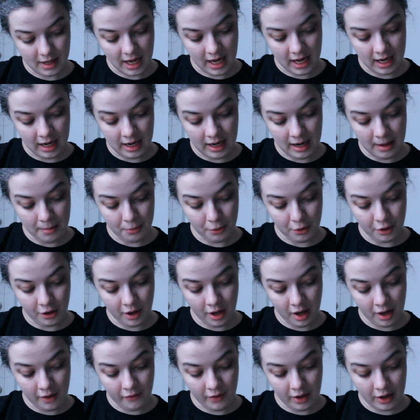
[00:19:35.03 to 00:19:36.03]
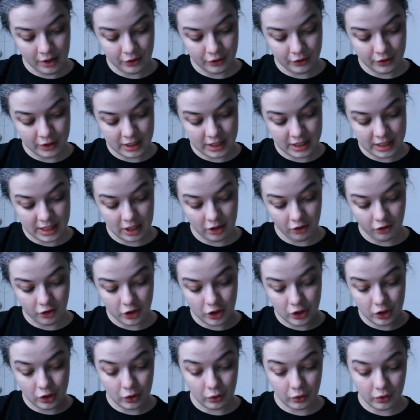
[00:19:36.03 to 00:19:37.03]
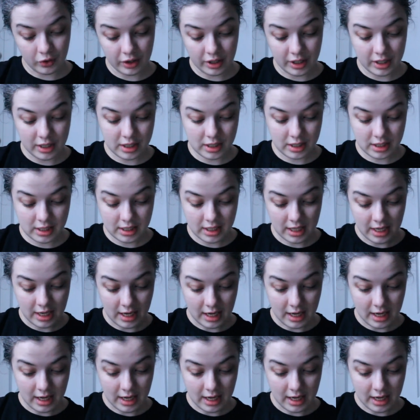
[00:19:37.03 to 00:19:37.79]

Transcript: a number of other distinguished stories.